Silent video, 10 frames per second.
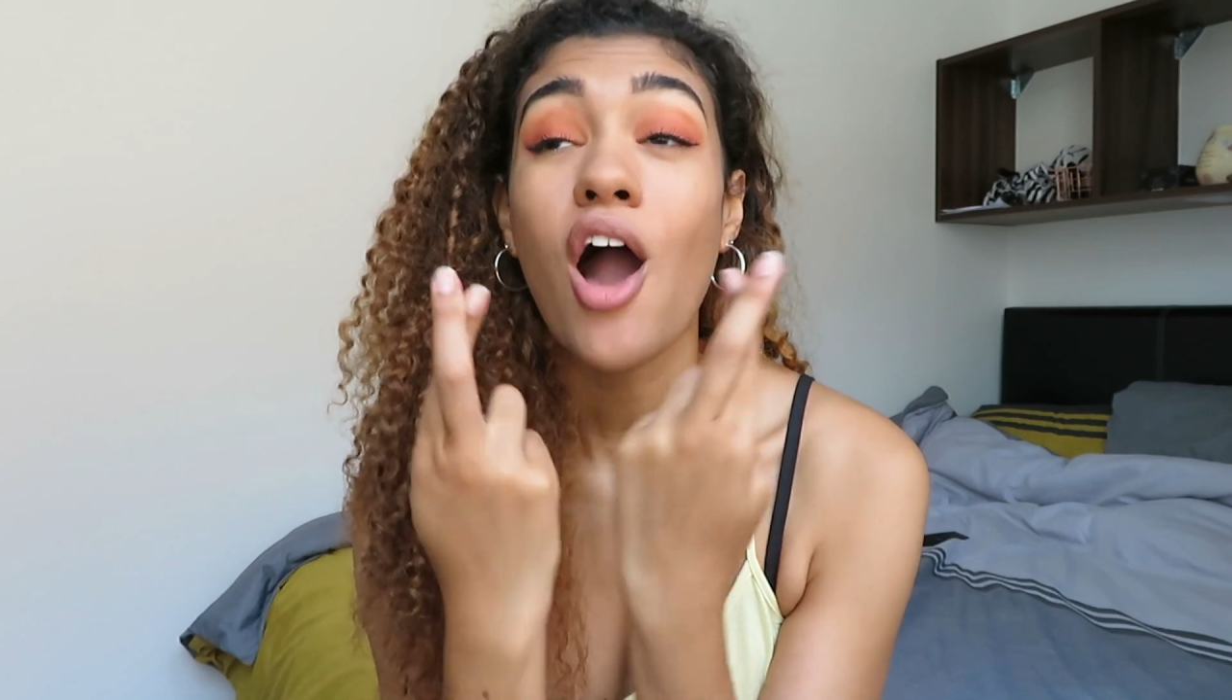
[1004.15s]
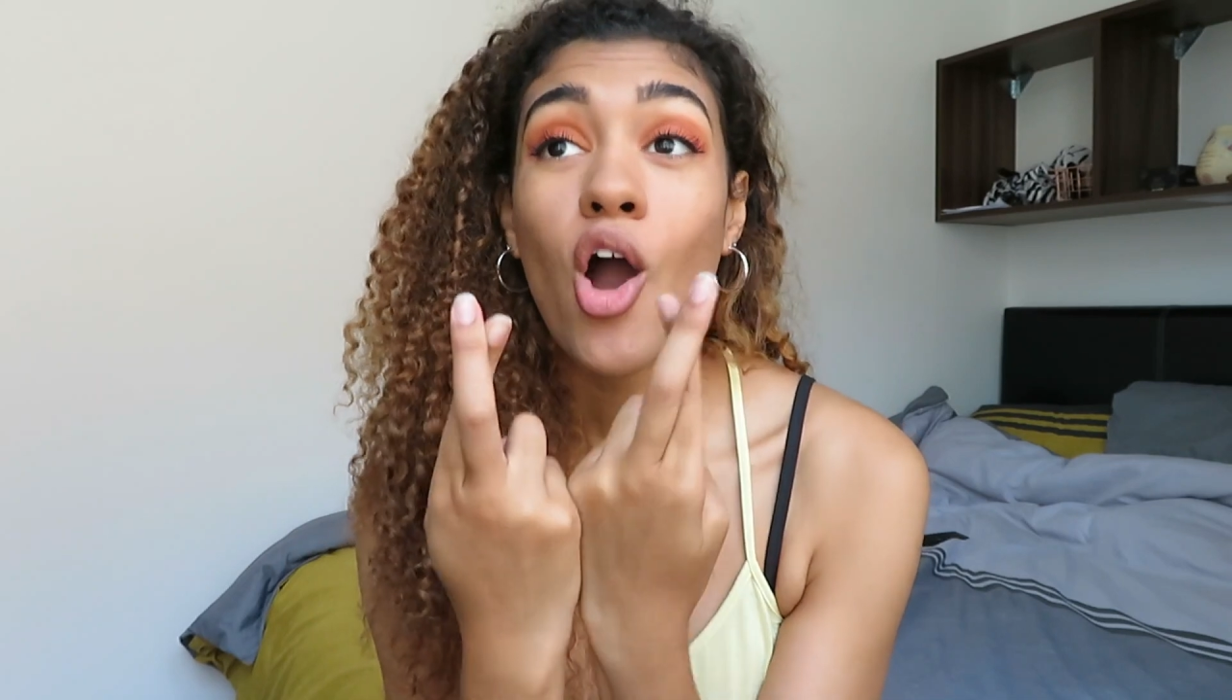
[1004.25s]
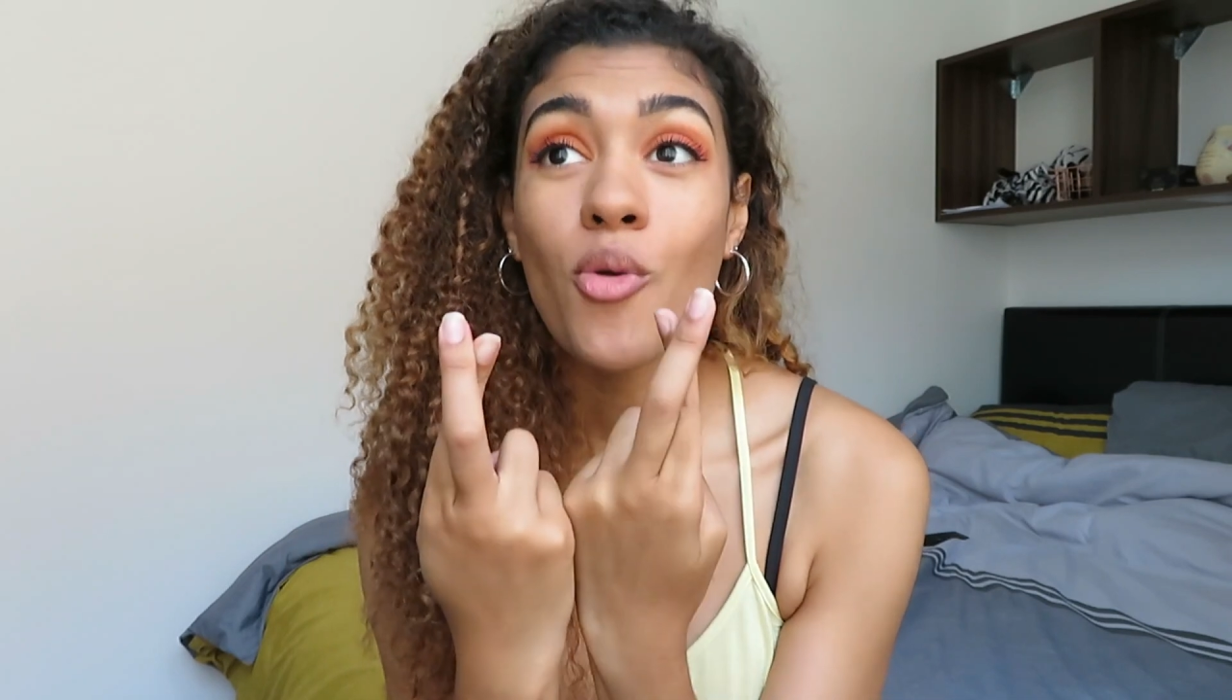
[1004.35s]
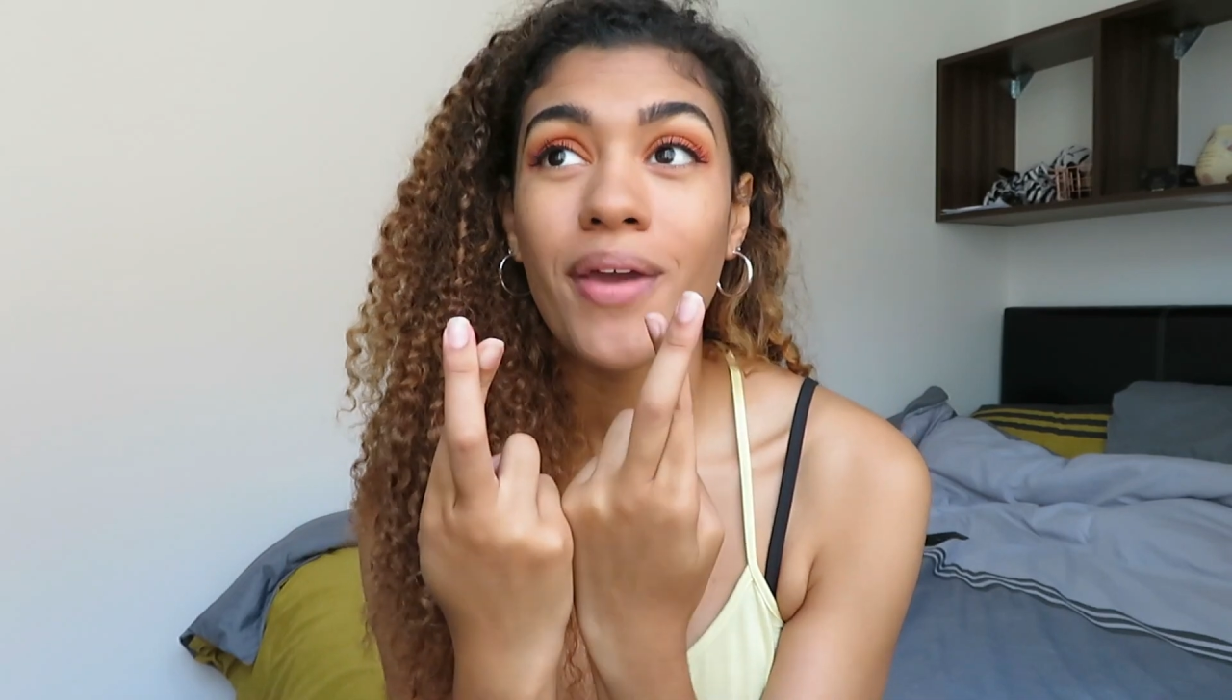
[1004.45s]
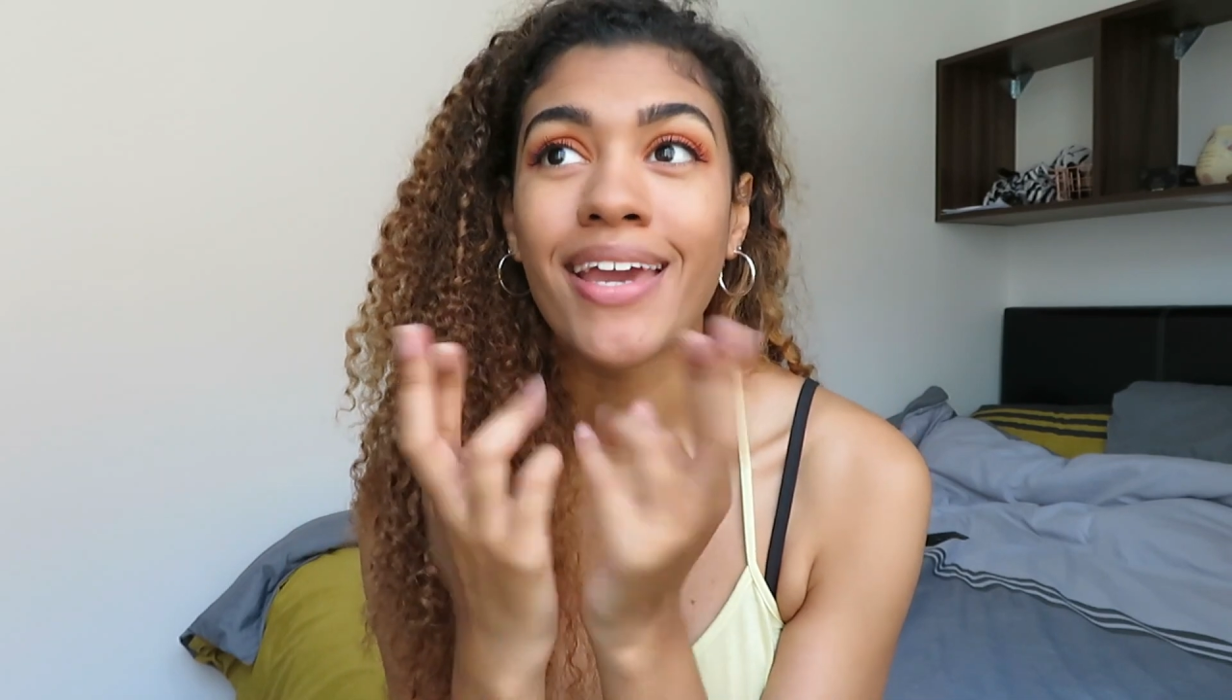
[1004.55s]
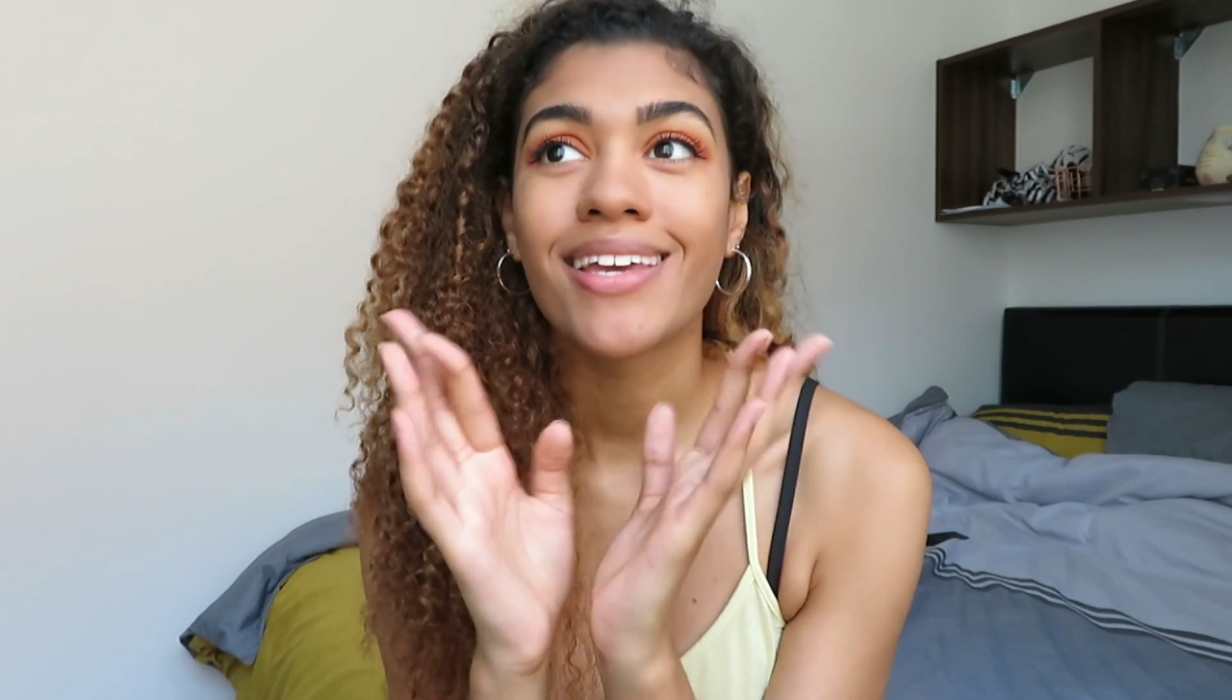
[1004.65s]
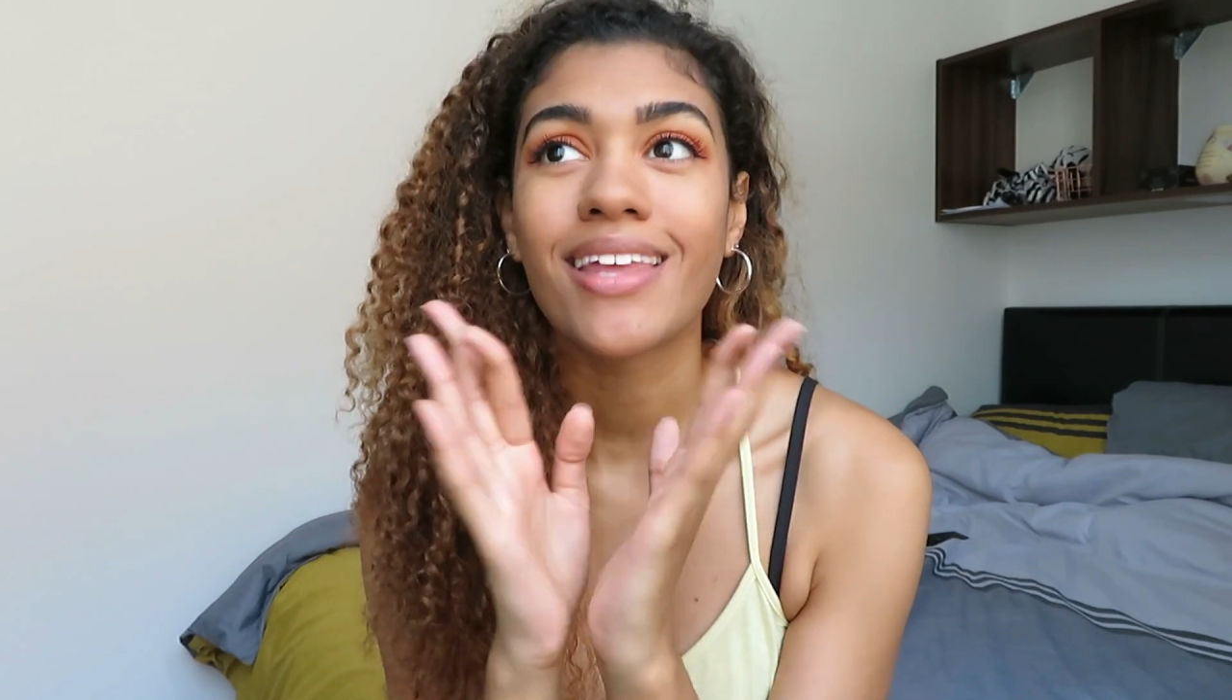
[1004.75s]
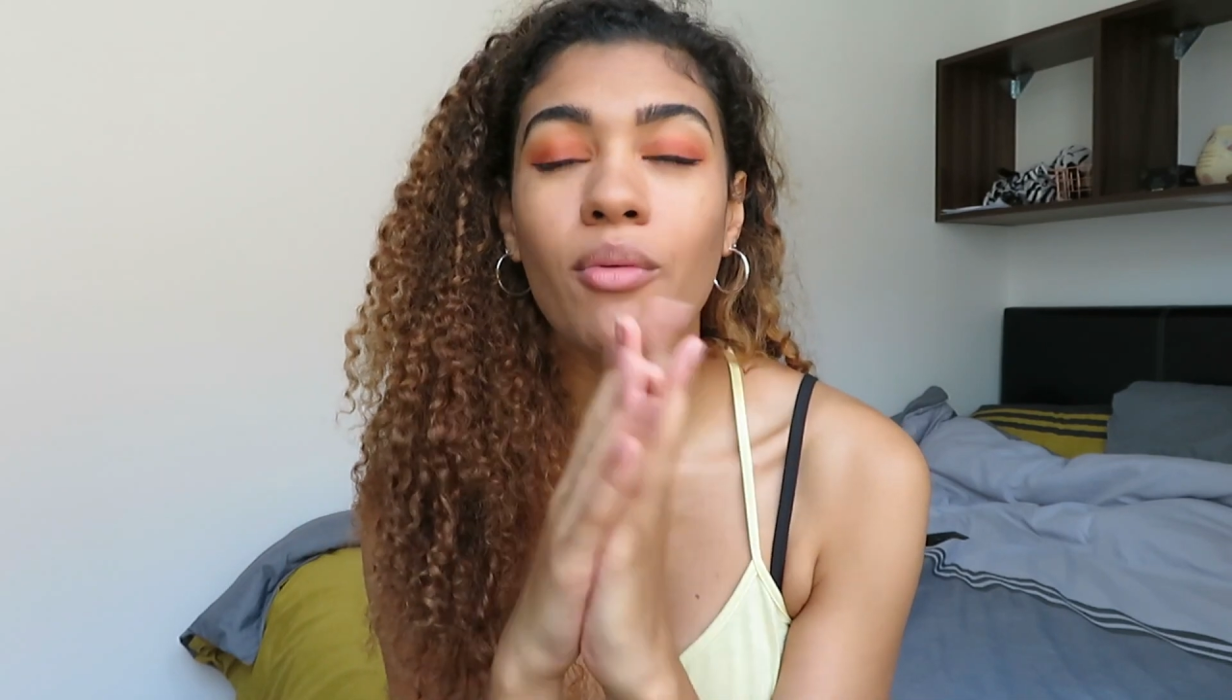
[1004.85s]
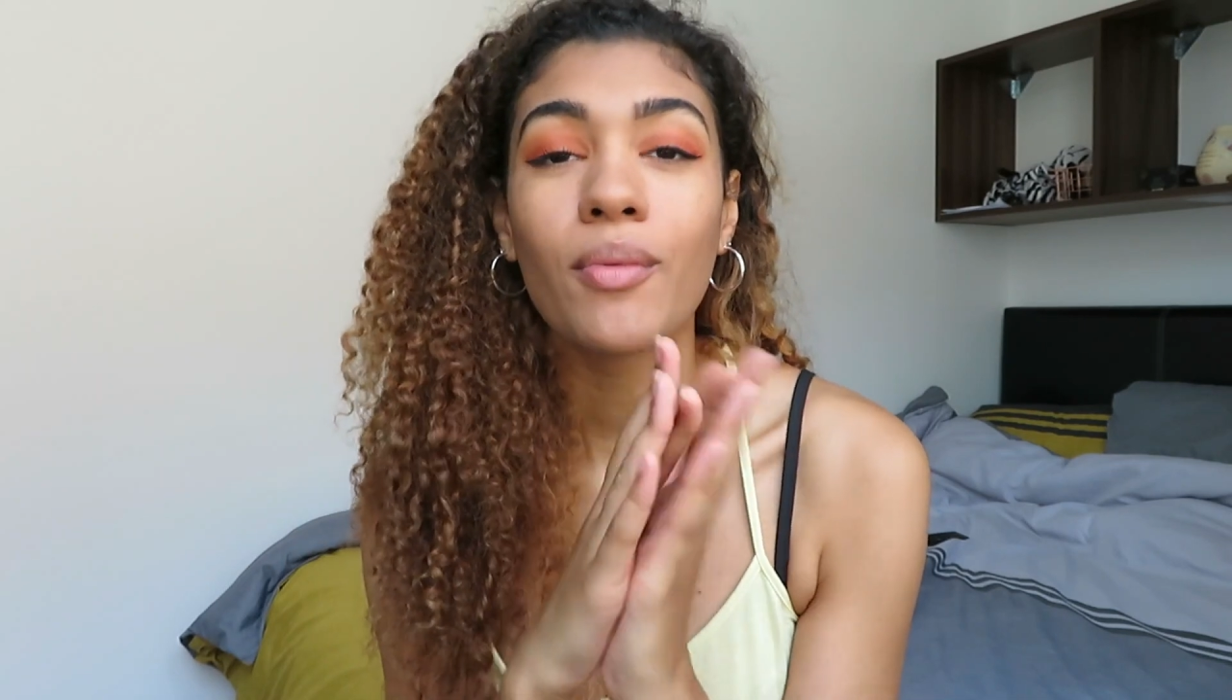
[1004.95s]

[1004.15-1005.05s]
hoping that